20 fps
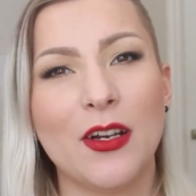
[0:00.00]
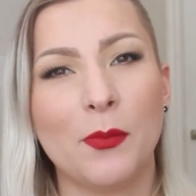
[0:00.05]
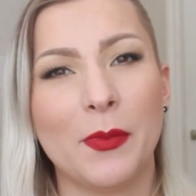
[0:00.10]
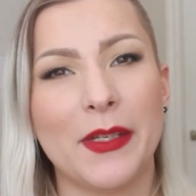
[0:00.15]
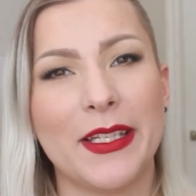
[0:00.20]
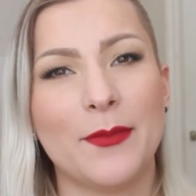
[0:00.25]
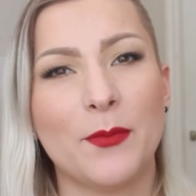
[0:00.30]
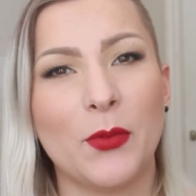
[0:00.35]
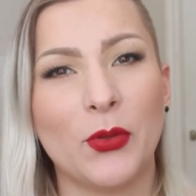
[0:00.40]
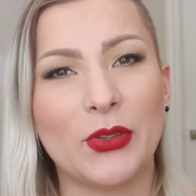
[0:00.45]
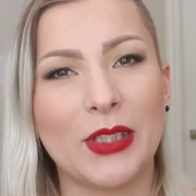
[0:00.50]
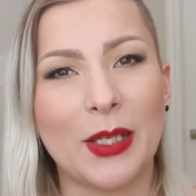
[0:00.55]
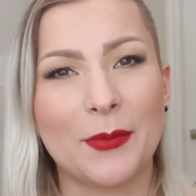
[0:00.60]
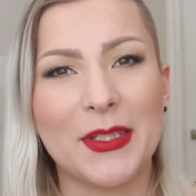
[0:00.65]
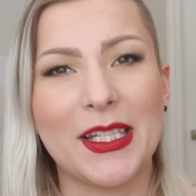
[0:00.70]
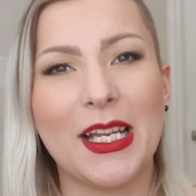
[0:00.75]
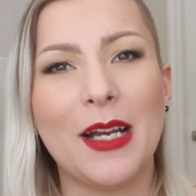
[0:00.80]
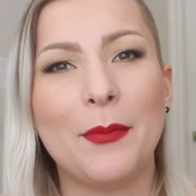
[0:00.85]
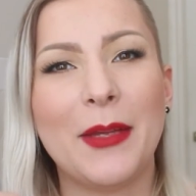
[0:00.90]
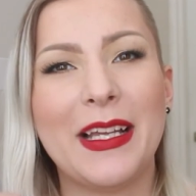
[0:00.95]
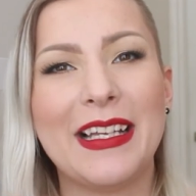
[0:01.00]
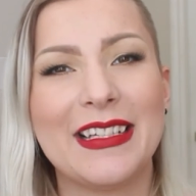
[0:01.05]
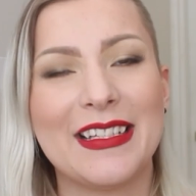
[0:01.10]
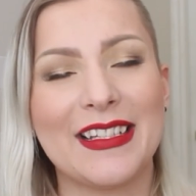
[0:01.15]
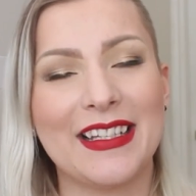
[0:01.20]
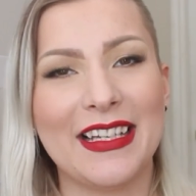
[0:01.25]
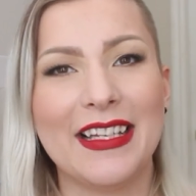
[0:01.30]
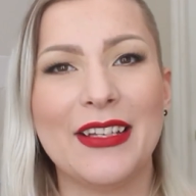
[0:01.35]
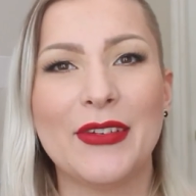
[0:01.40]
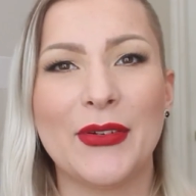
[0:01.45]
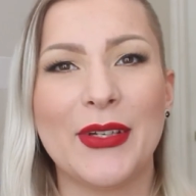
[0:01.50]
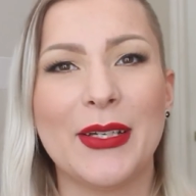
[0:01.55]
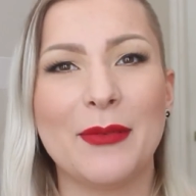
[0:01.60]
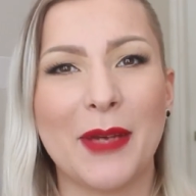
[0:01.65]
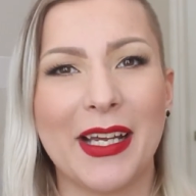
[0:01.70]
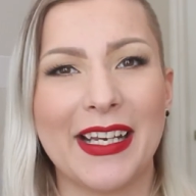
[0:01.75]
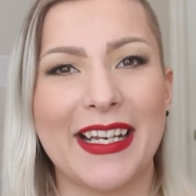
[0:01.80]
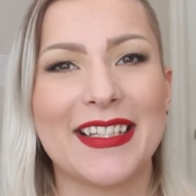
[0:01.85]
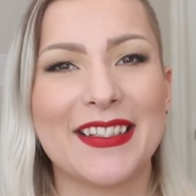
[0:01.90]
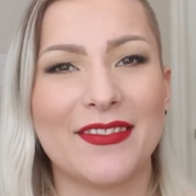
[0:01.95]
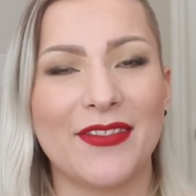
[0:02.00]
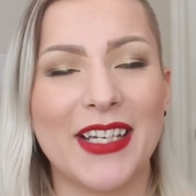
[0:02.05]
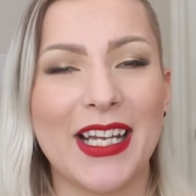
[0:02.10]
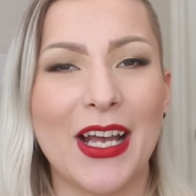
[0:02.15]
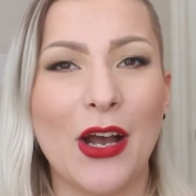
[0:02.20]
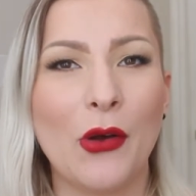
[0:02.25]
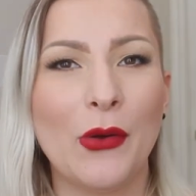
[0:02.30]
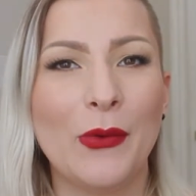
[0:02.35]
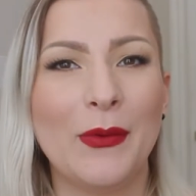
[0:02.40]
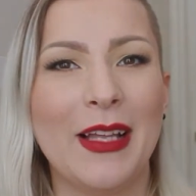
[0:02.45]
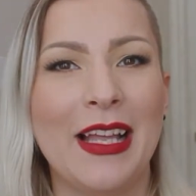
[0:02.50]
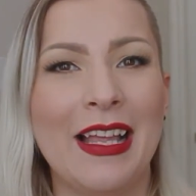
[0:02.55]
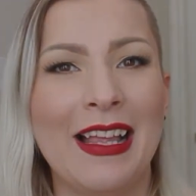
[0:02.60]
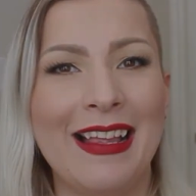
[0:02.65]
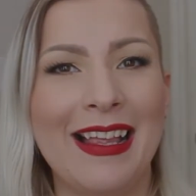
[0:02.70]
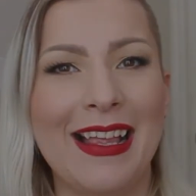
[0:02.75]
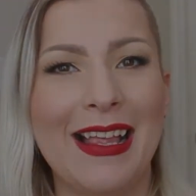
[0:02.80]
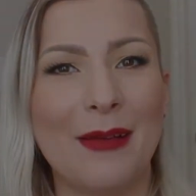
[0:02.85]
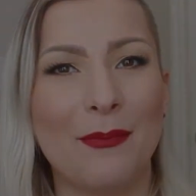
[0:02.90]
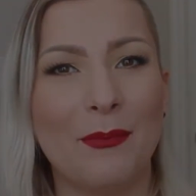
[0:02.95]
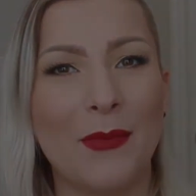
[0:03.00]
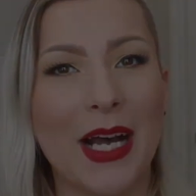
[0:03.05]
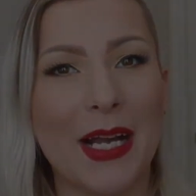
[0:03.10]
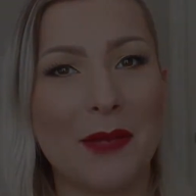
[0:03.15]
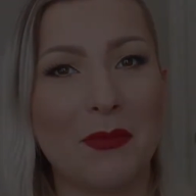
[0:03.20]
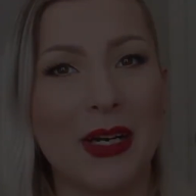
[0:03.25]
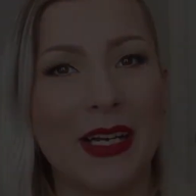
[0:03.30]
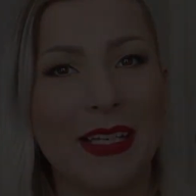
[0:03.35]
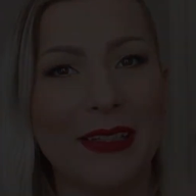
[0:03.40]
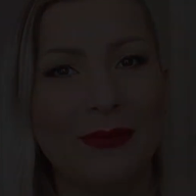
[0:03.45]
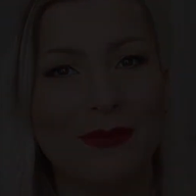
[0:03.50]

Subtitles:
please put thumbs up and see you in my next video. Bye bye.